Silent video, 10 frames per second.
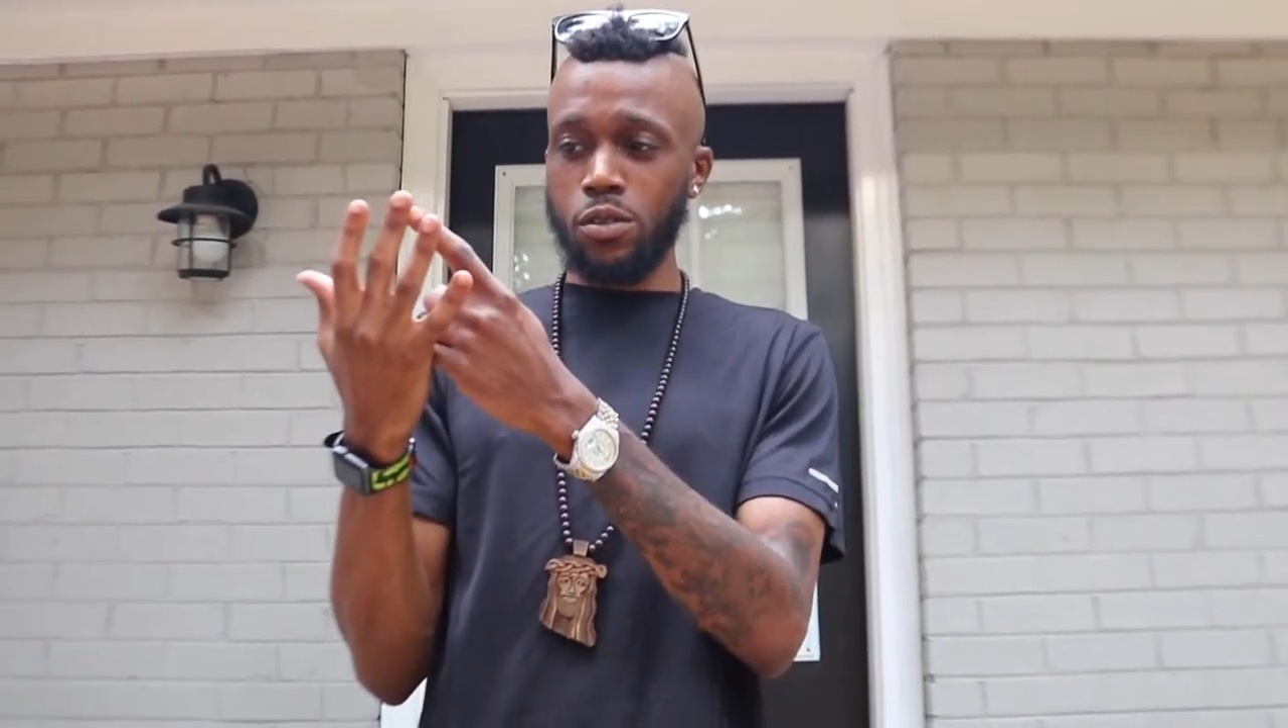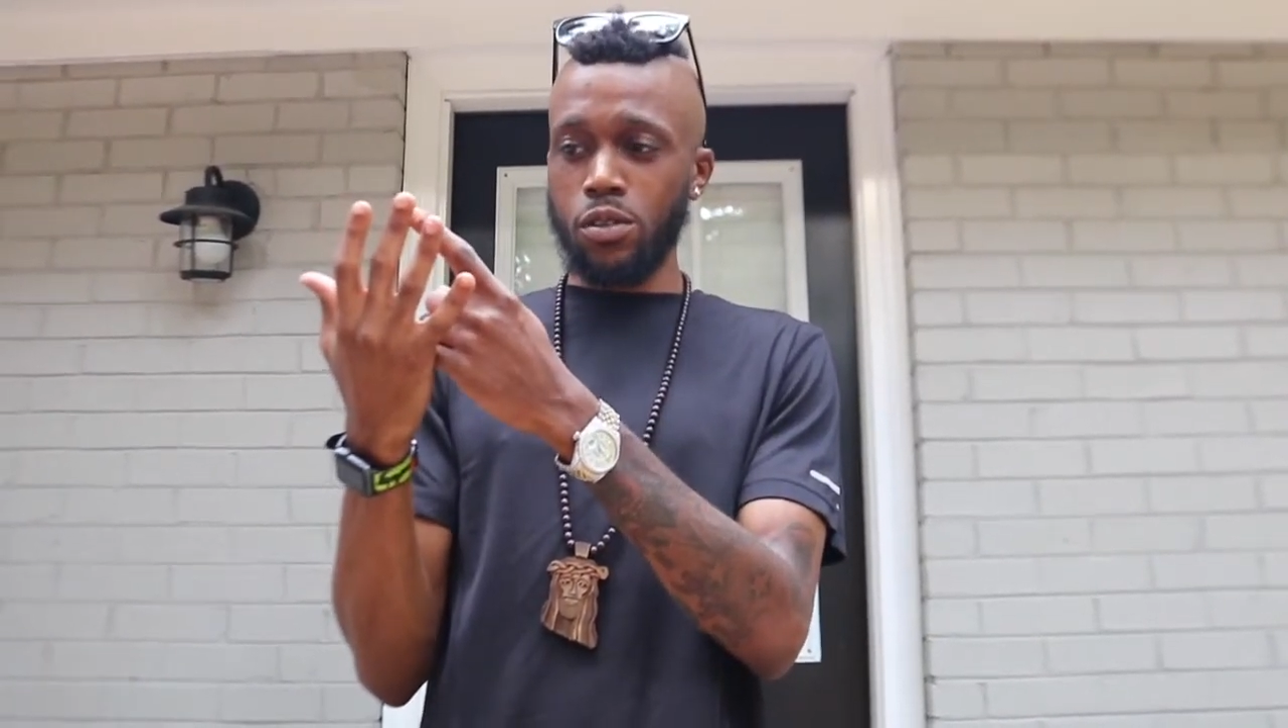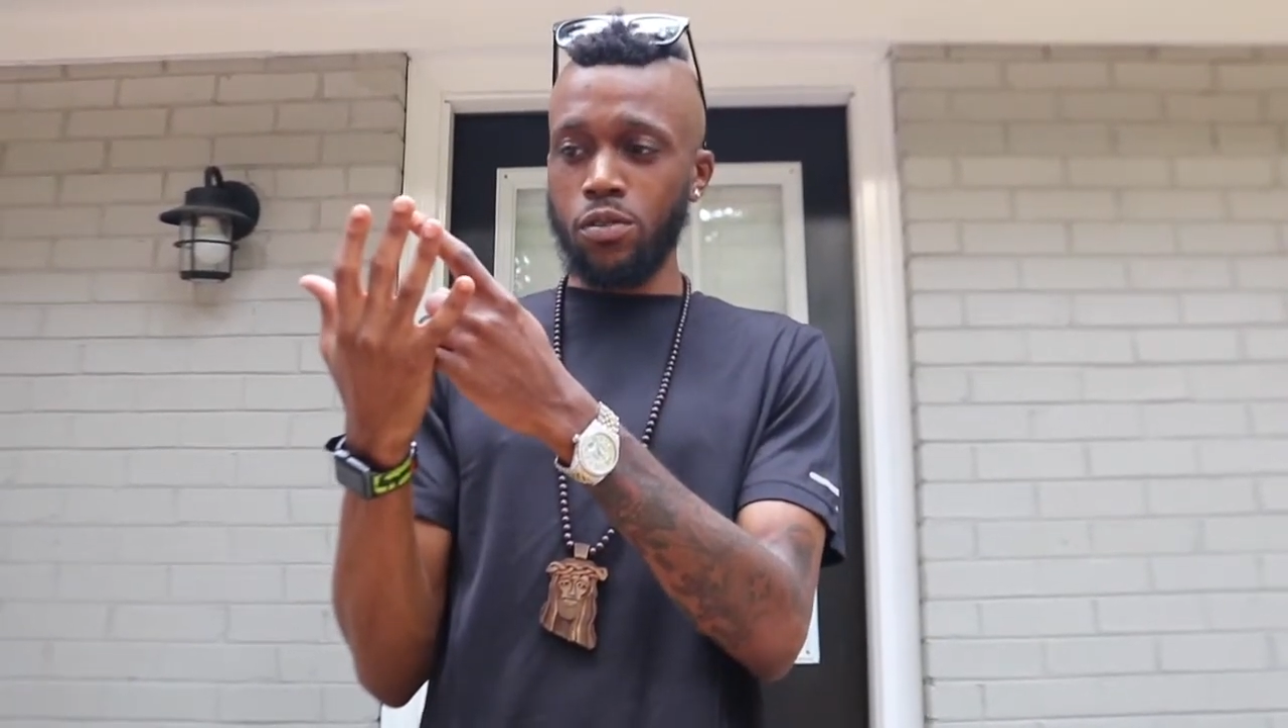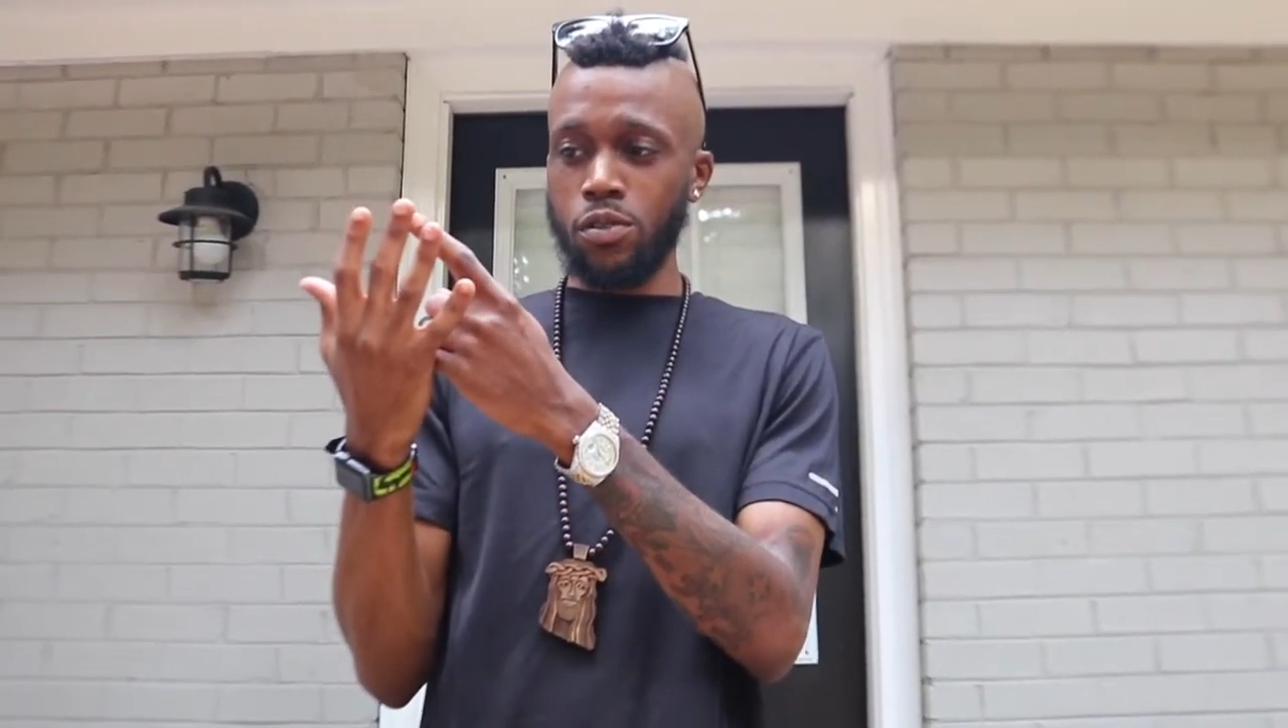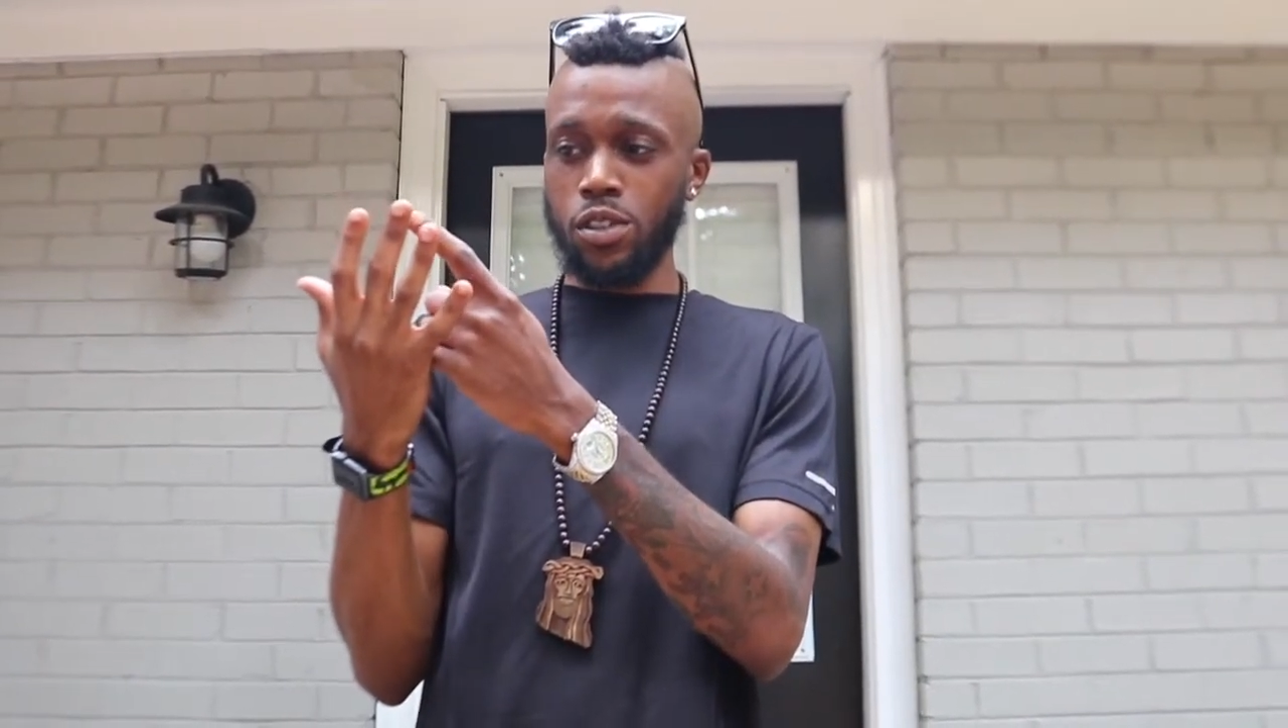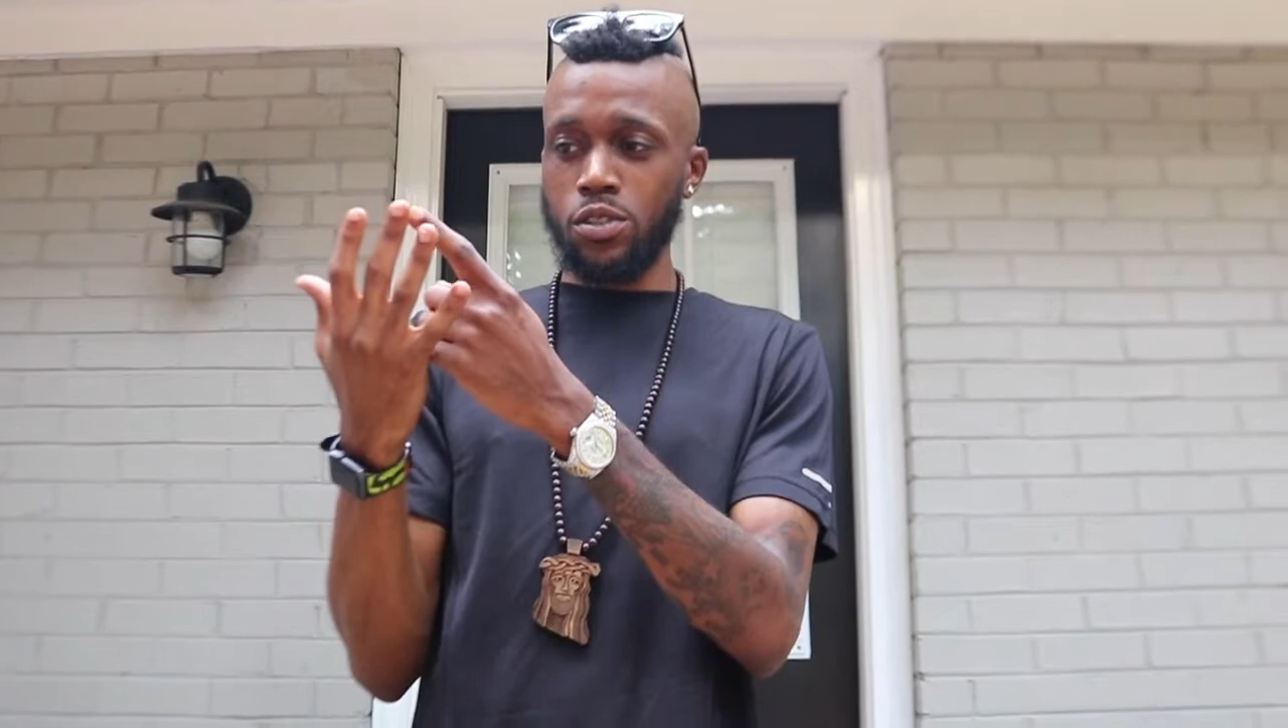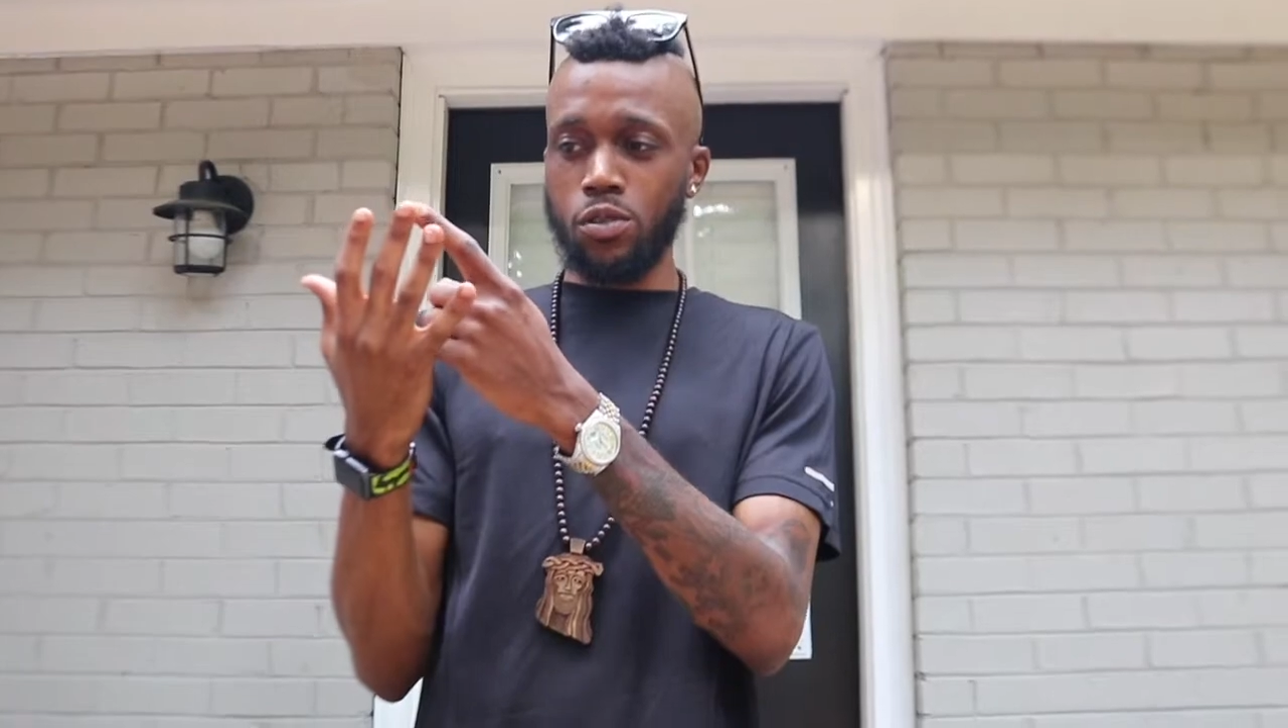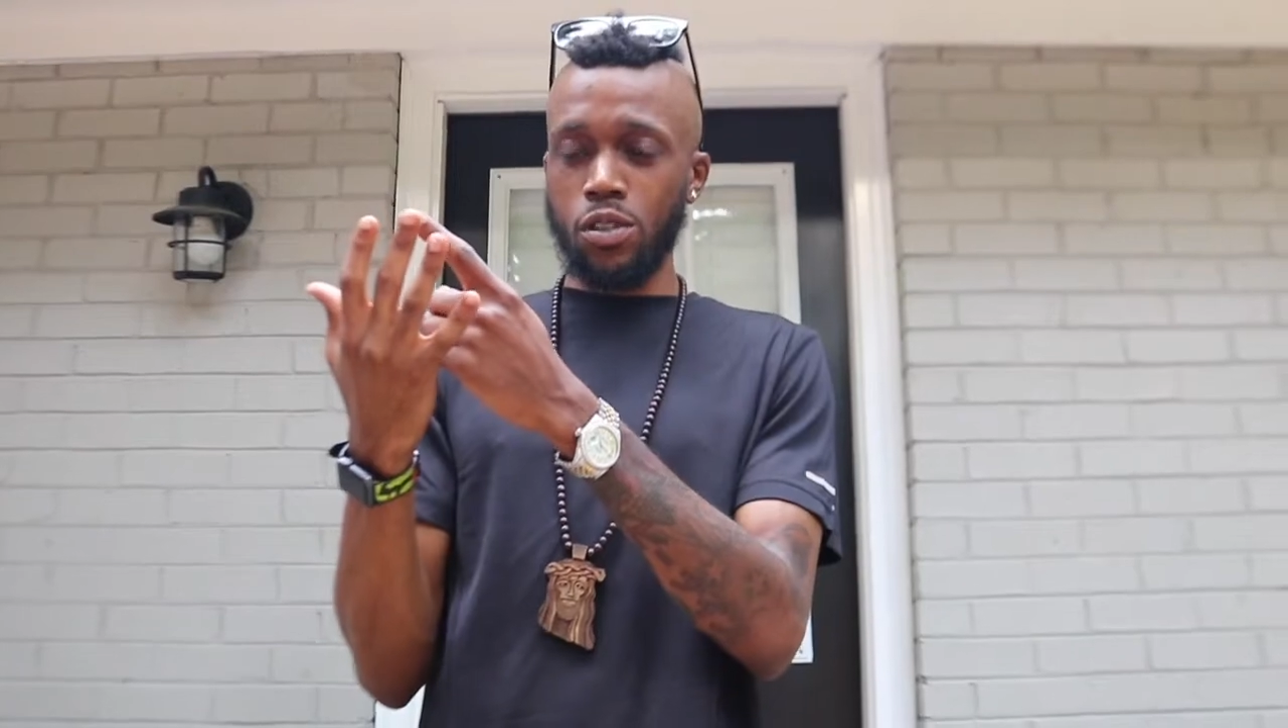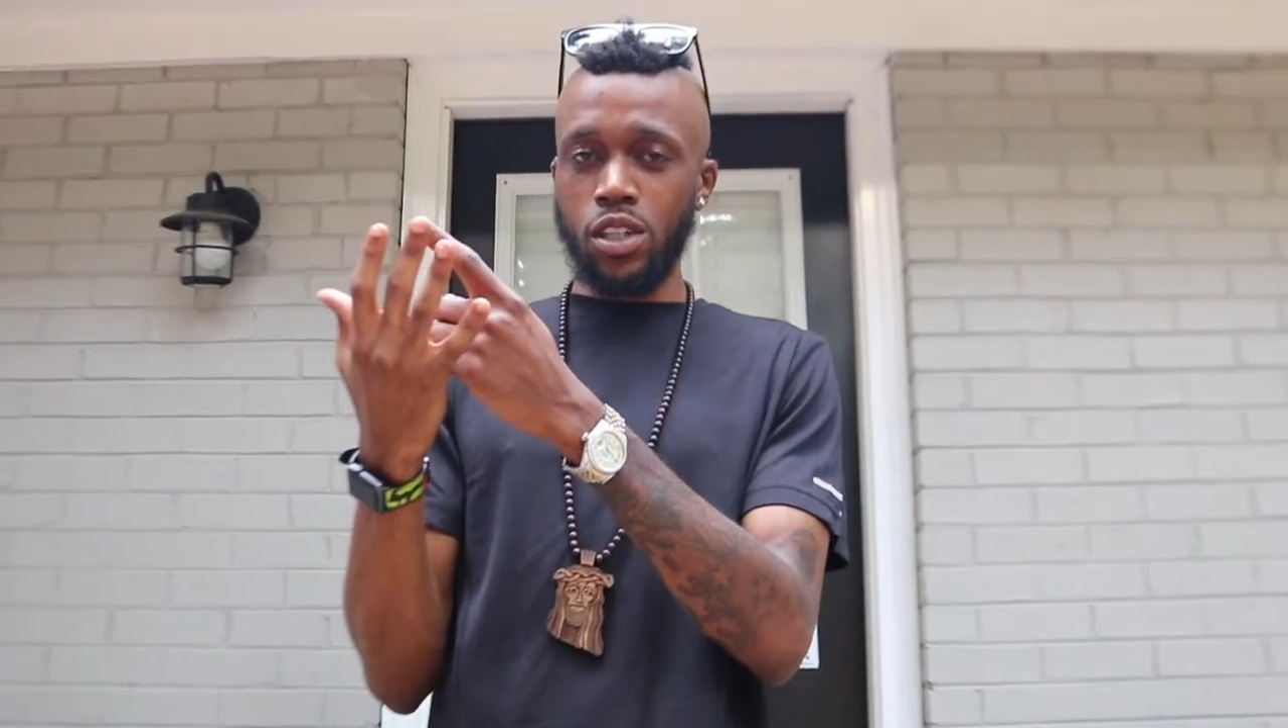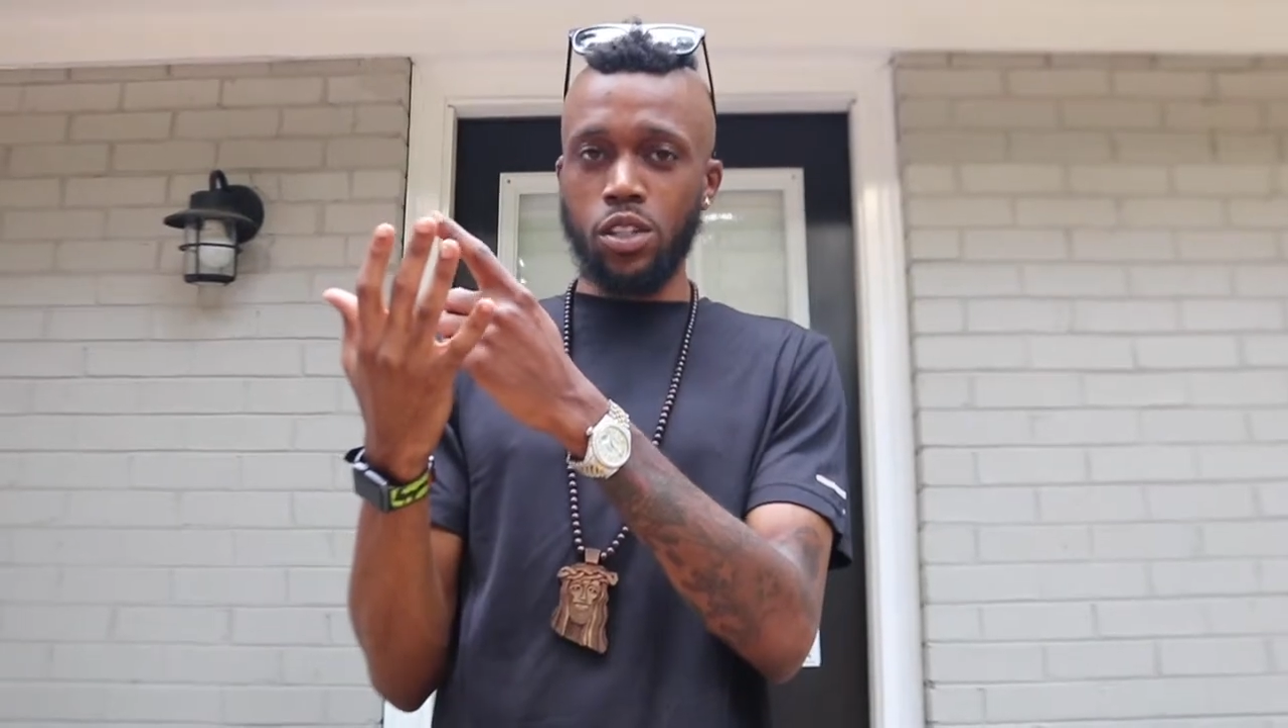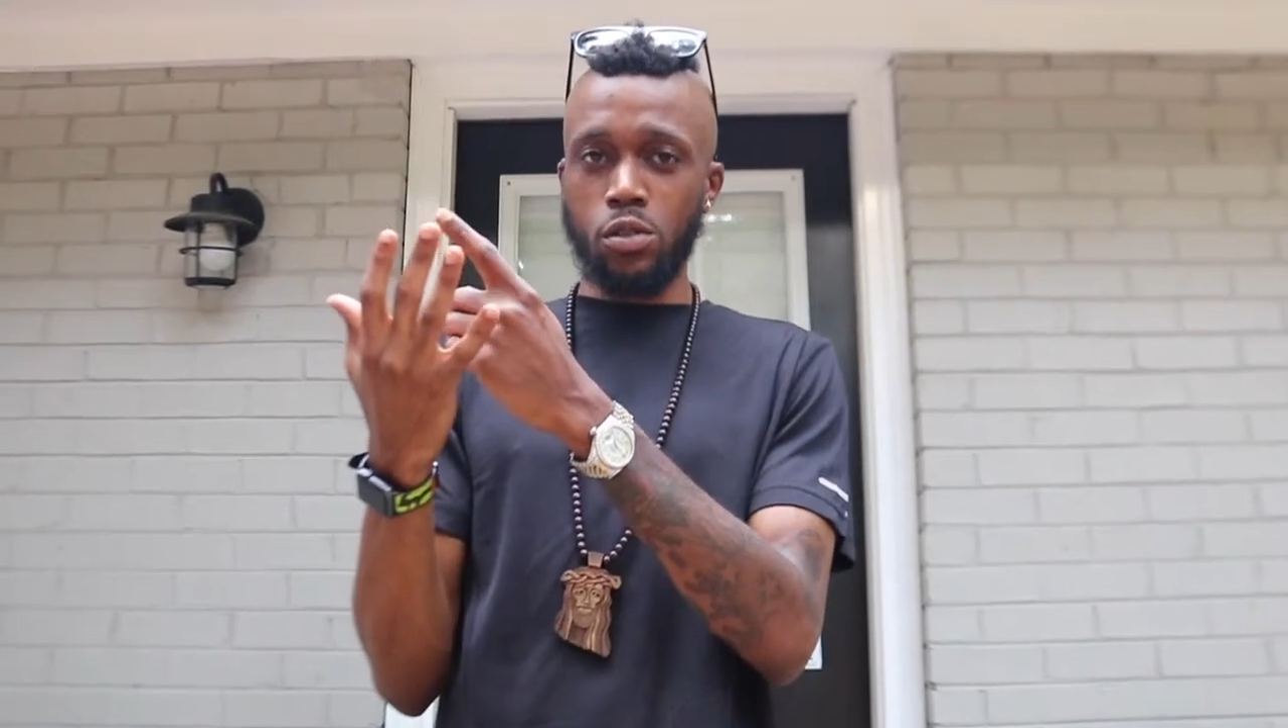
refrigerant,